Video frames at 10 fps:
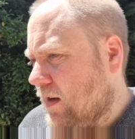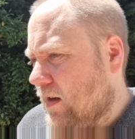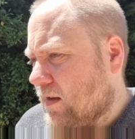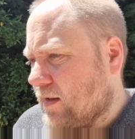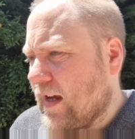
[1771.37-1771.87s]

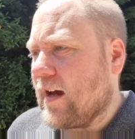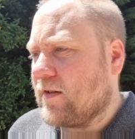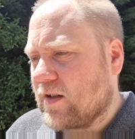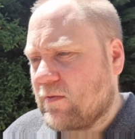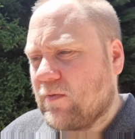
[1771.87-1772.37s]
So yeah,
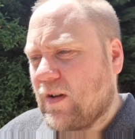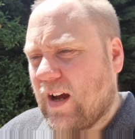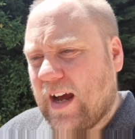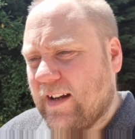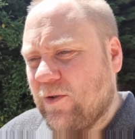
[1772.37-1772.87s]

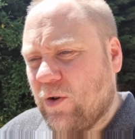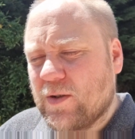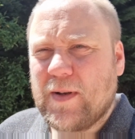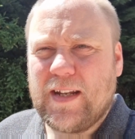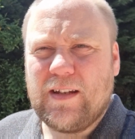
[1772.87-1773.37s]
and not as
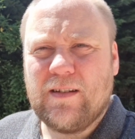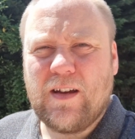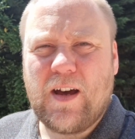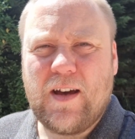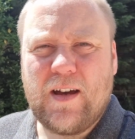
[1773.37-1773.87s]
many
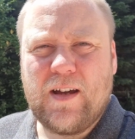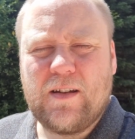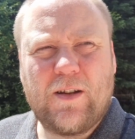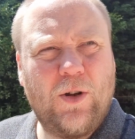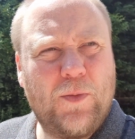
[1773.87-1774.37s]

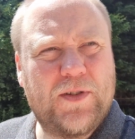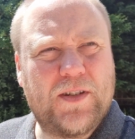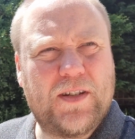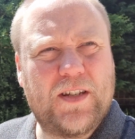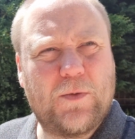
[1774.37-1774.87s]

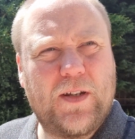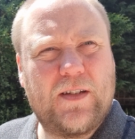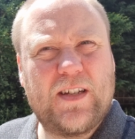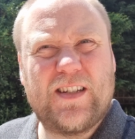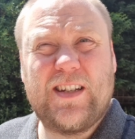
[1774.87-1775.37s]
kilometres this week.
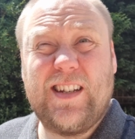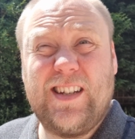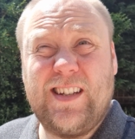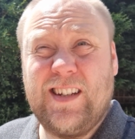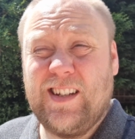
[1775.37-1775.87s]

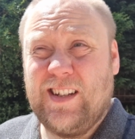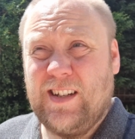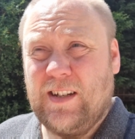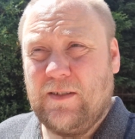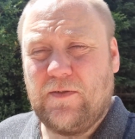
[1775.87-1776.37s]

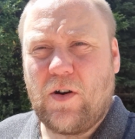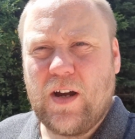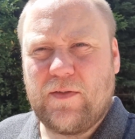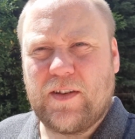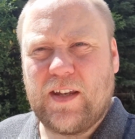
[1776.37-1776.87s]

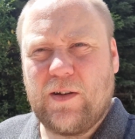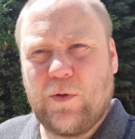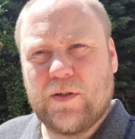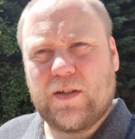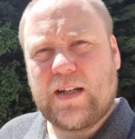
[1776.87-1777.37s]
65 I think it
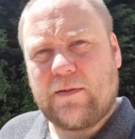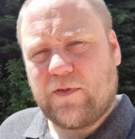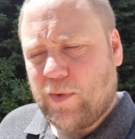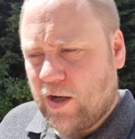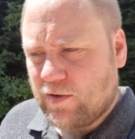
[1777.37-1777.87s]
was, down from
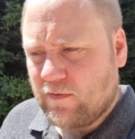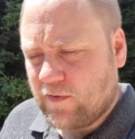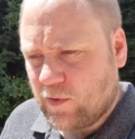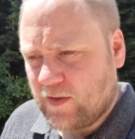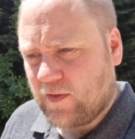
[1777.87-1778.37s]

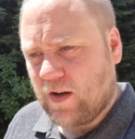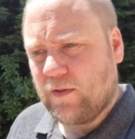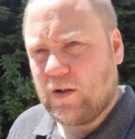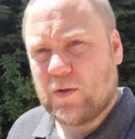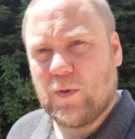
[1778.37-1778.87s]
145
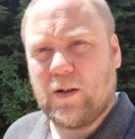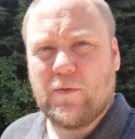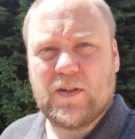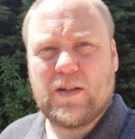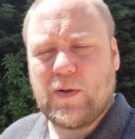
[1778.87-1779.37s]
last week.
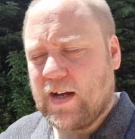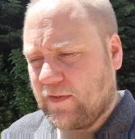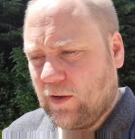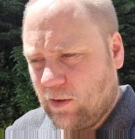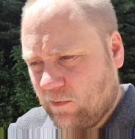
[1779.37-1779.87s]
Obviously we had the
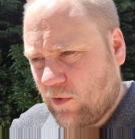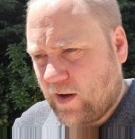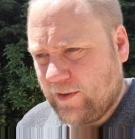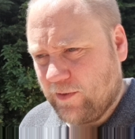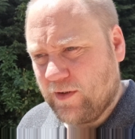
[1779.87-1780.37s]
long
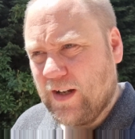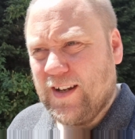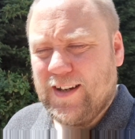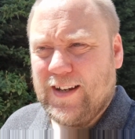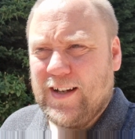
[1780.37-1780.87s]
ride on
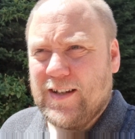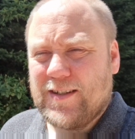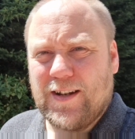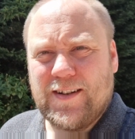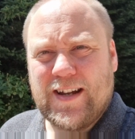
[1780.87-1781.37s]

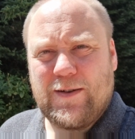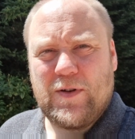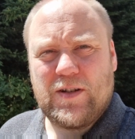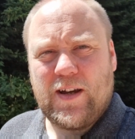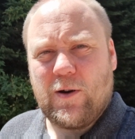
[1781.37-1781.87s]
Sunday,
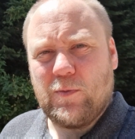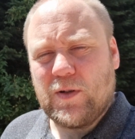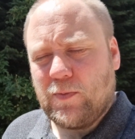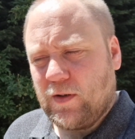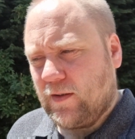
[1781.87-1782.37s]
which helps,
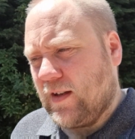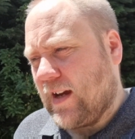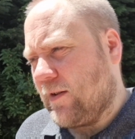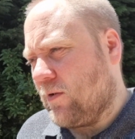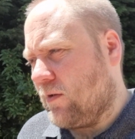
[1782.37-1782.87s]
but
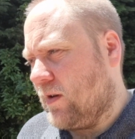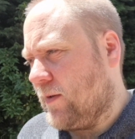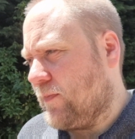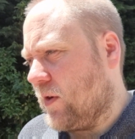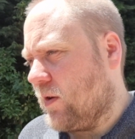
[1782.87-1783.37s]
yeah, not
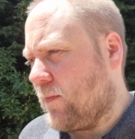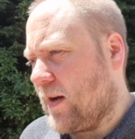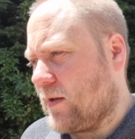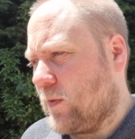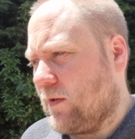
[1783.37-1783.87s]
the
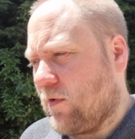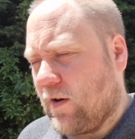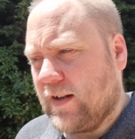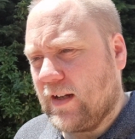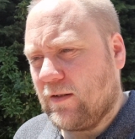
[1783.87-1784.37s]
best week riding.